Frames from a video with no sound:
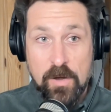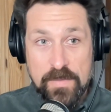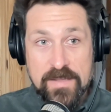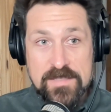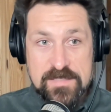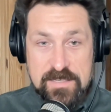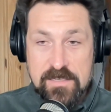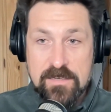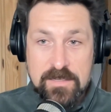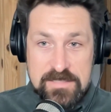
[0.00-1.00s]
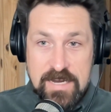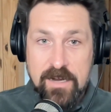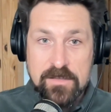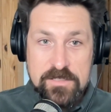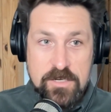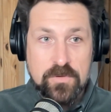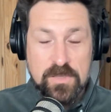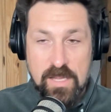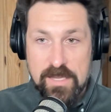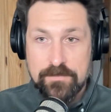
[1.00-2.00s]
are then seen in an entirely
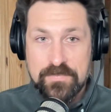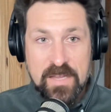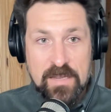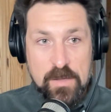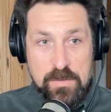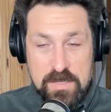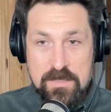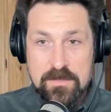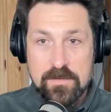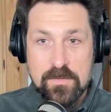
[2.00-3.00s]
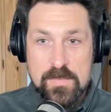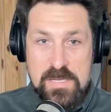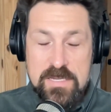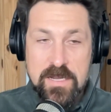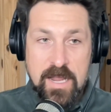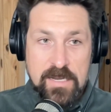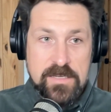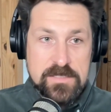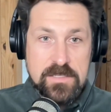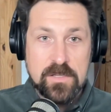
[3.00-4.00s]
different light. And I think the media kind of
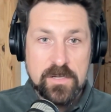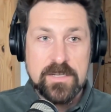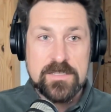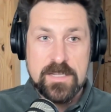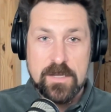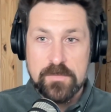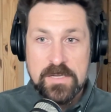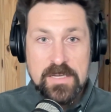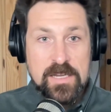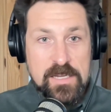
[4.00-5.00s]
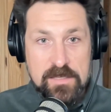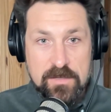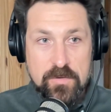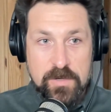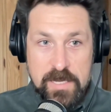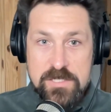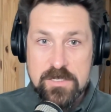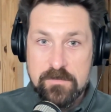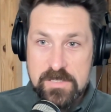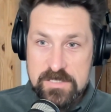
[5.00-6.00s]
needs to look at itself in the
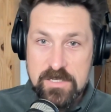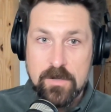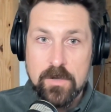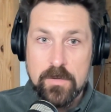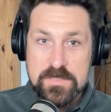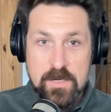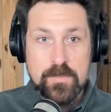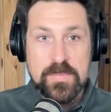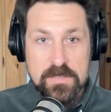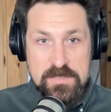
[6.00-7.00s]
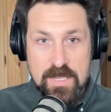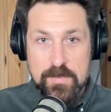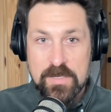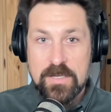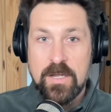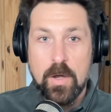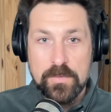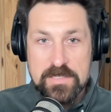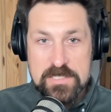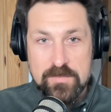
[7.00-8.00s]
creation of these heroes that are built up
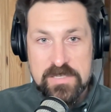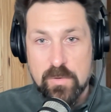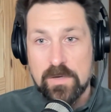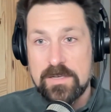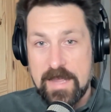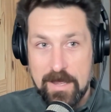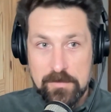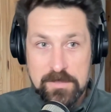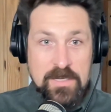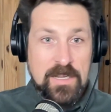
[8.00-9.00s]
only to be torn down.